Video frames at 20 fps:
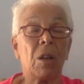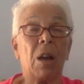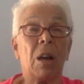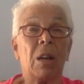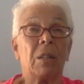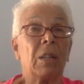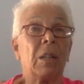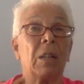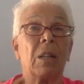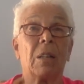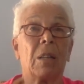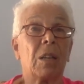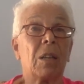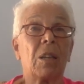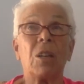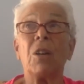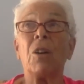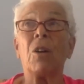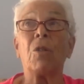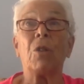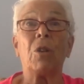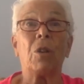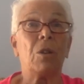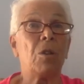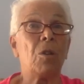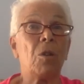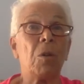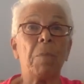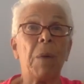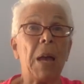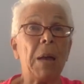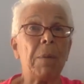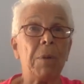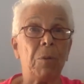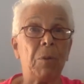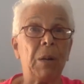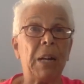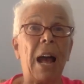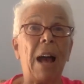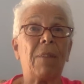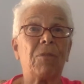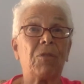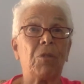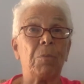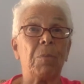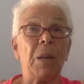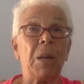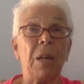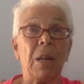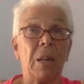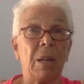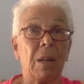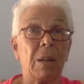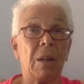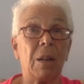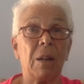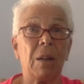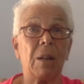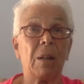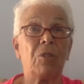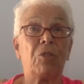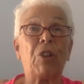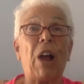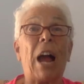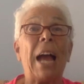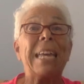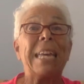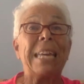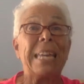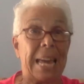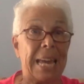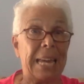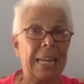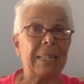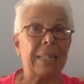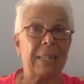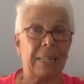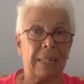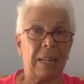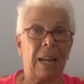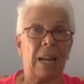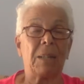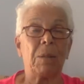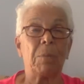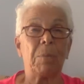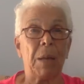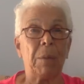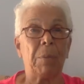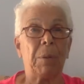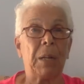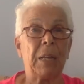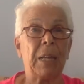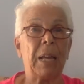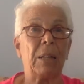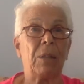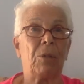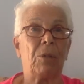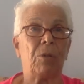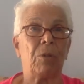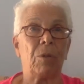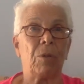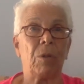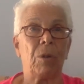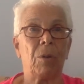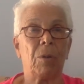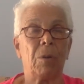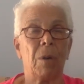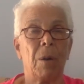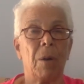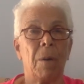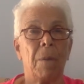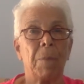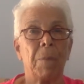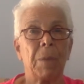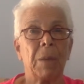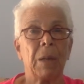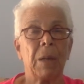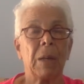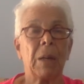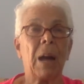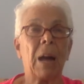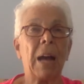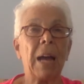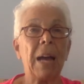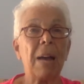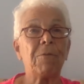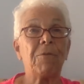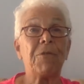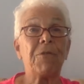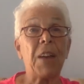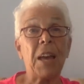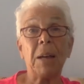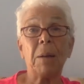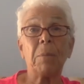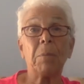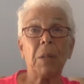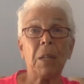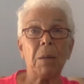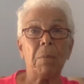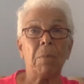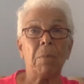and you know, your baby would have to be gigantic not to be able to get through you. I have family